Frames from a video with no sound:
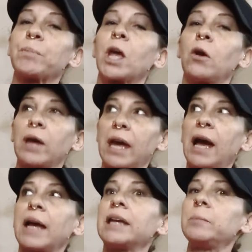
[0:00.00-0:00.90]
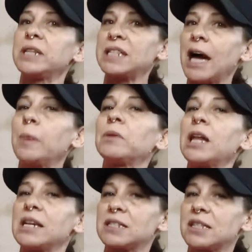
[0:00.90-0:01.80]
okay, I can
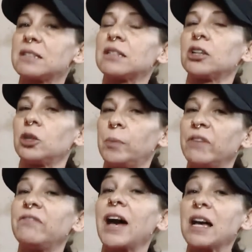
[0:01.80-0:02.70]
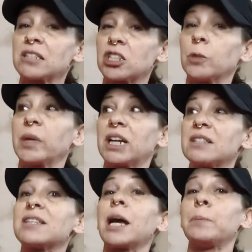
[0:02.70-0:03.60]
metabolize this a little bit faster
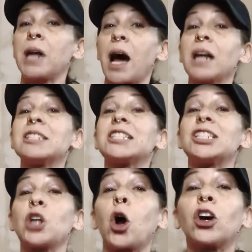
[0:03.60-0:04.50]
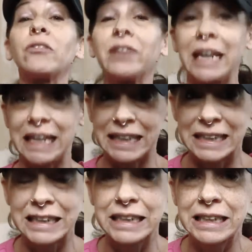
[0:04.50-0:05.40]
because I'm not starving.
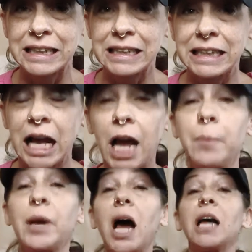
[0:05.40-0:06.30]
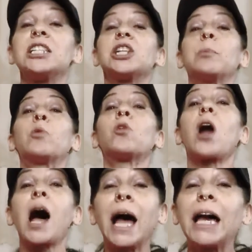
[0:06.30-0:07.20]
I'm not
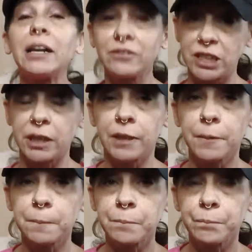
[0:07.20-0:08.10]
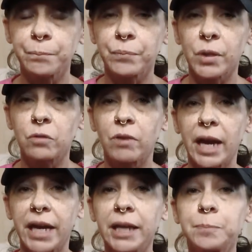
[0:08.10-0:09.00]
deprived,
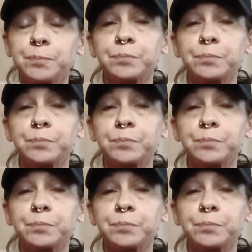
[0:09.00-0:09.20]
right?